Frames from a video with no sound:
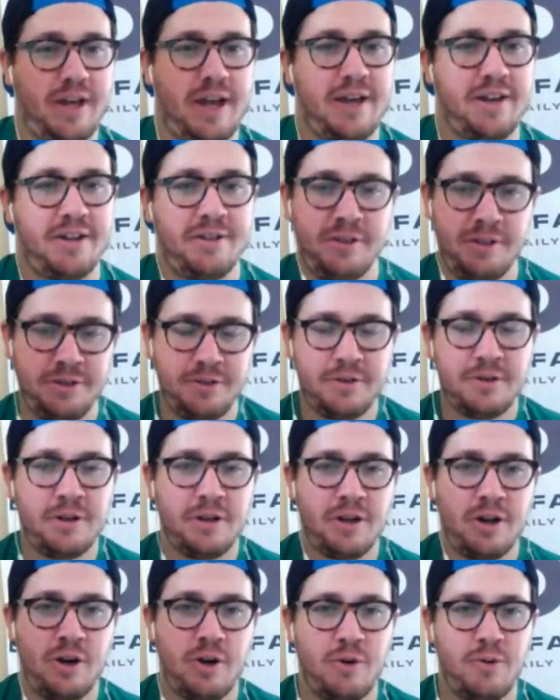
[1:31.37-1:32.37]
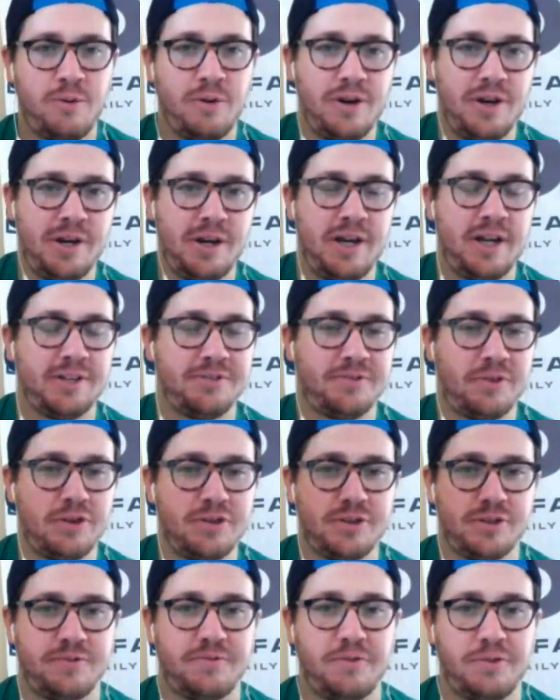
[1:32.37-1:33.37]
And I think they're going to go, as far as the
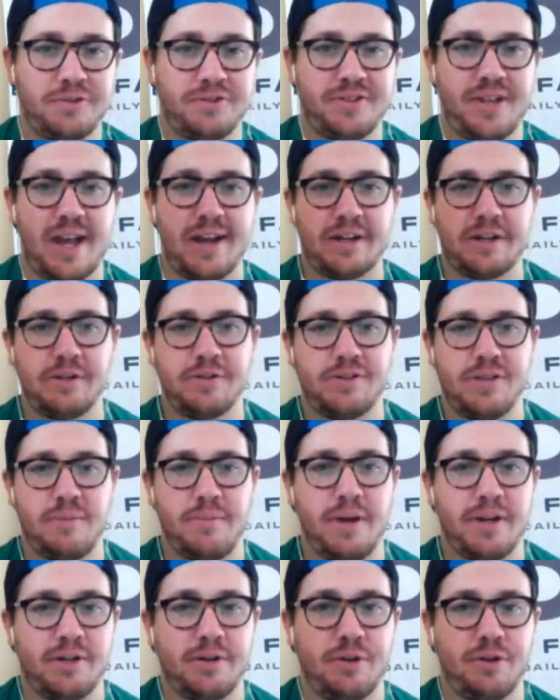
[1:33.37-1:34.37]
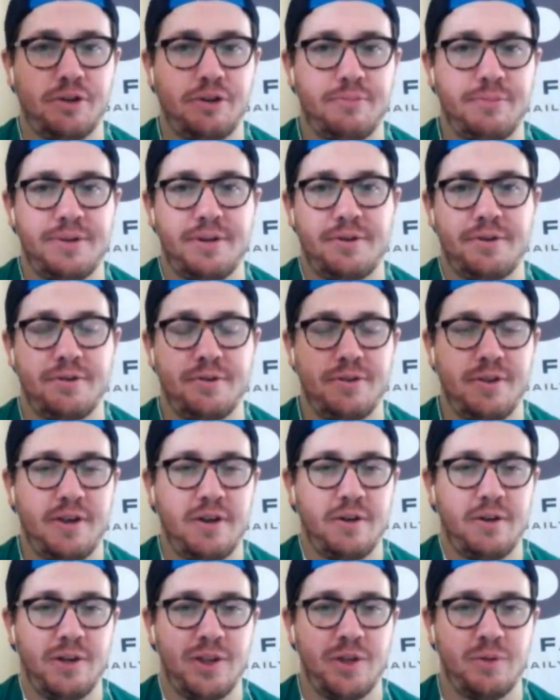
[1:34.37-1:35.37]
full stack goes, they might go a little bit under the
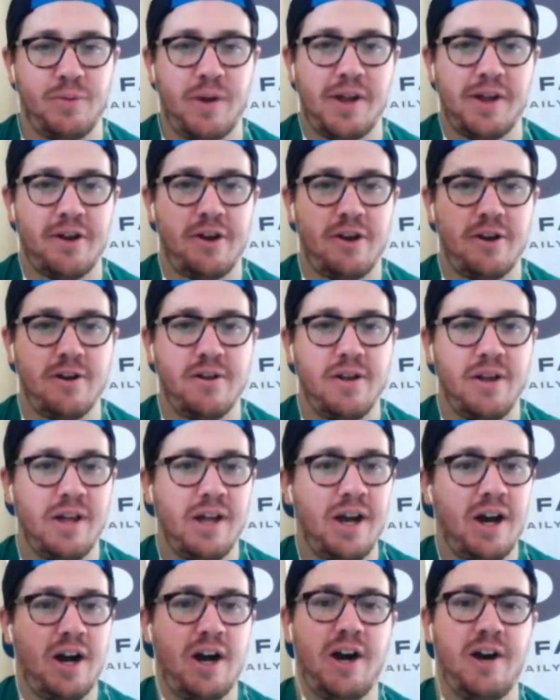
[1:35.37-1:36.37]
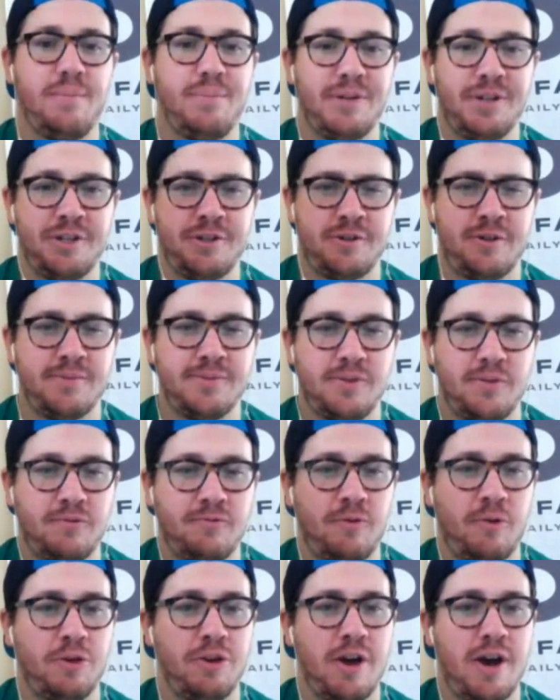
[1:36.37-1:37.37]
the radar. Uh, but in terms of
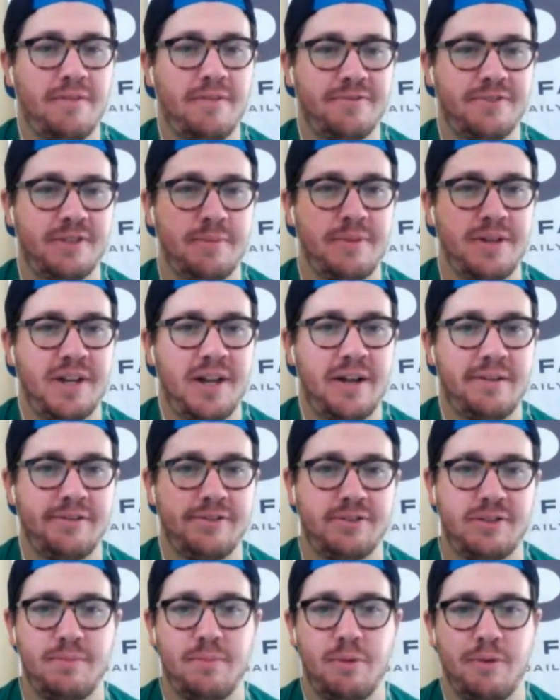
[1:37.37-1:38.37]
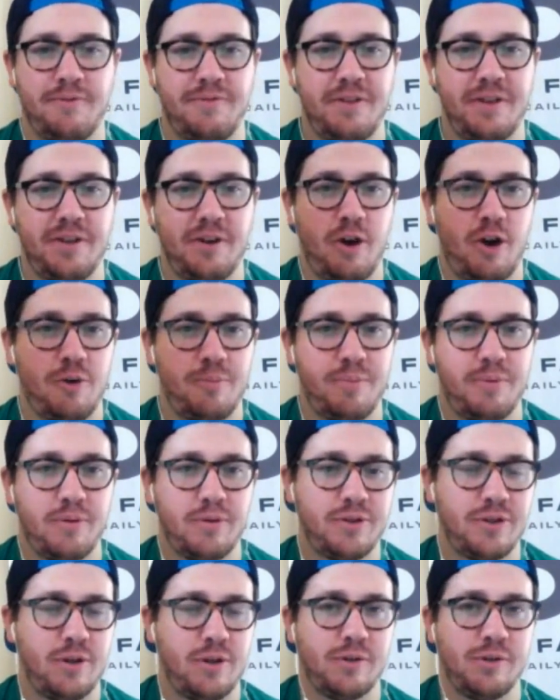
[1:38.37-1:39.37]
one-offs, I mean, obviously Murphy and Harper,
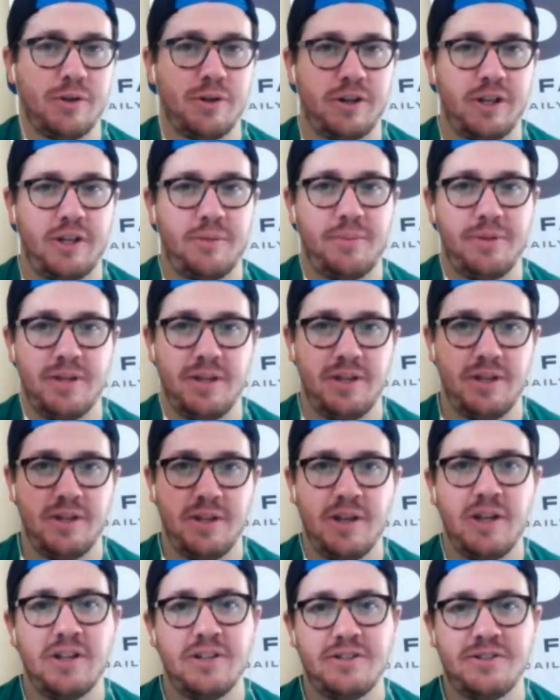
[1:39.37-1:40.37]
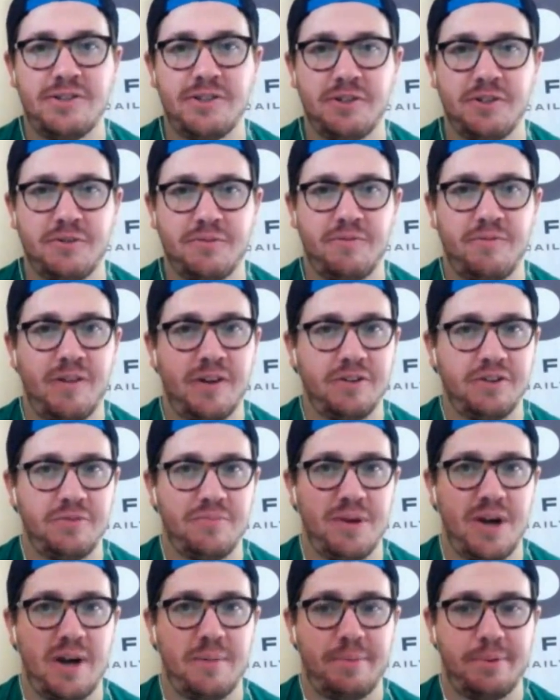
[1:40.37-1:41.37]
Turner are going to be still fairly
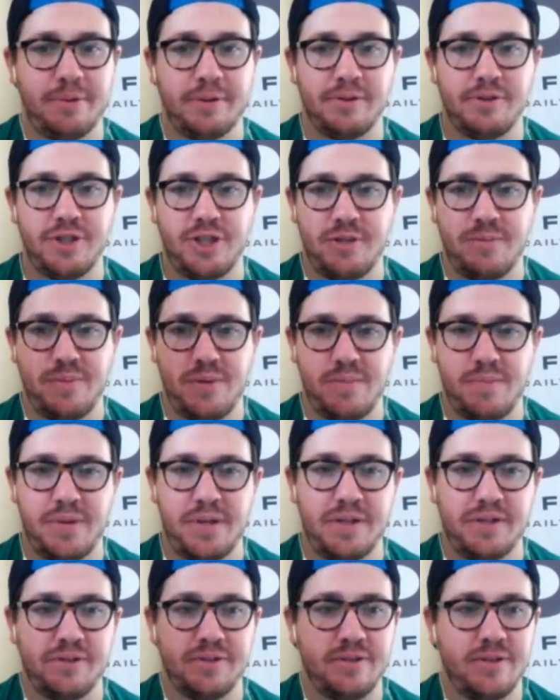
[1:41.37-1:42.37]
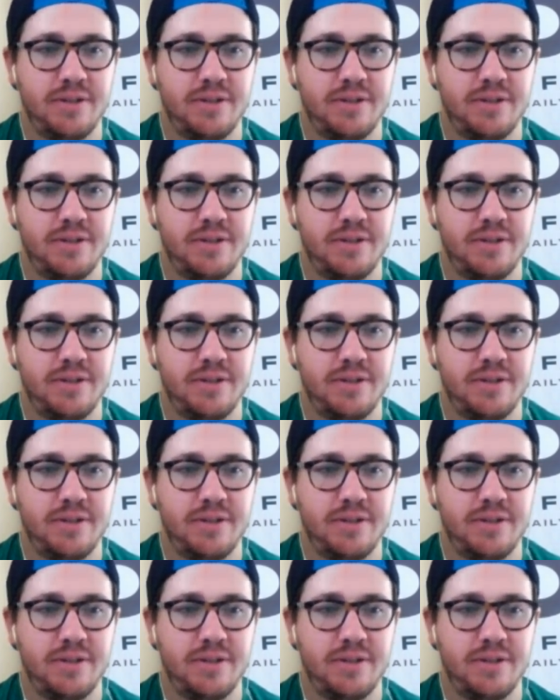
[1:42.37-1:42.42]
popular in G P Ps.